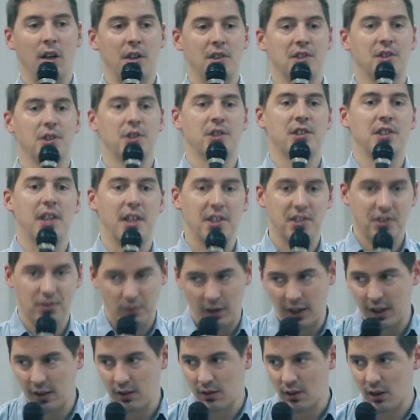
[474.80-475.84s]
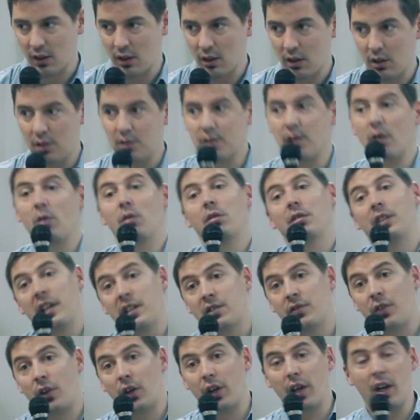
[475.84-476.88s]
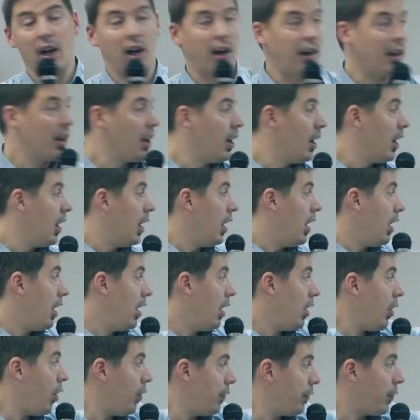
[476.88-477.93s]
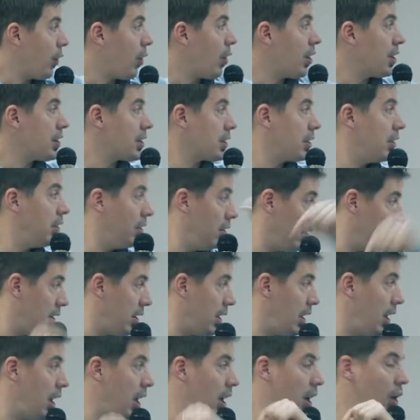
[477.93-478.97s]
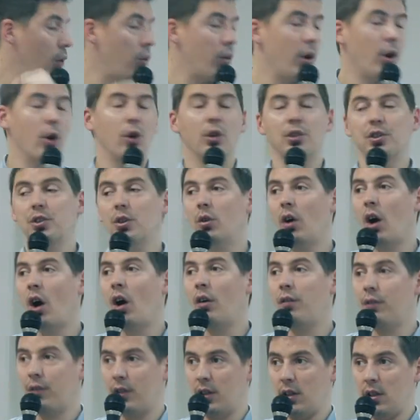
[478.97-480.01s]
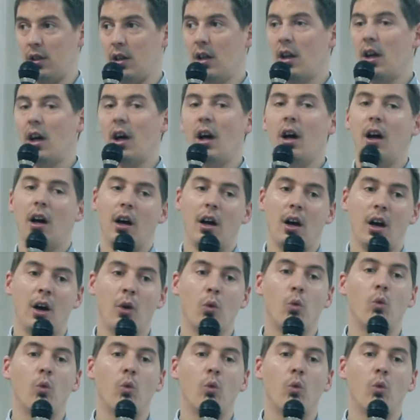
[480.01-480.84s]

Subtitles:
success rate. So that's very high. Of course, we also offer a